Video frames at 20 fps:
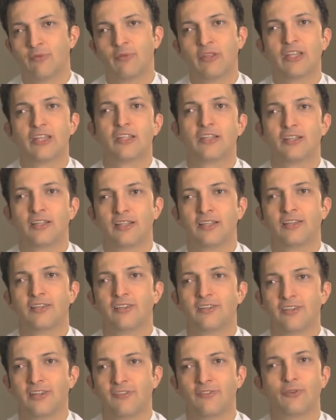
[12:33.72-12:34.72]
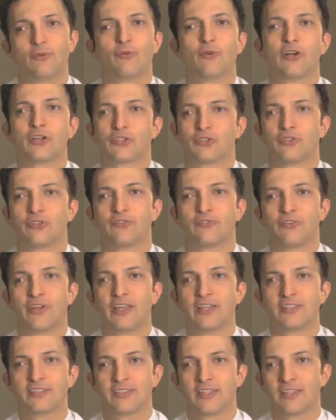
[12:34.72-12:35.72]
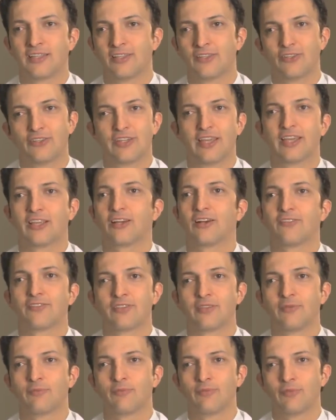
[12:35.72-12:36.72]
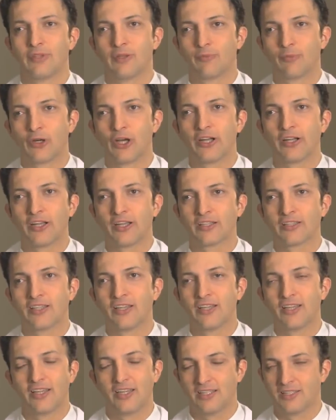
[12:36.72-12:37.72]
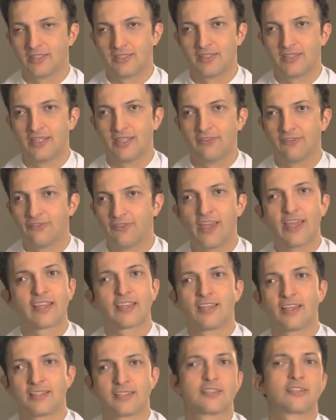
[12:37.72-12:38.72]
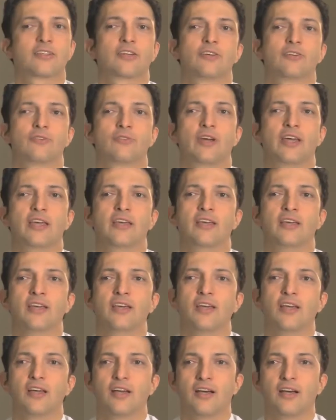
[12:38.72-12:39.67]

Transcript: immediately if you wash your face and you take off the product. The effect doesn't go away.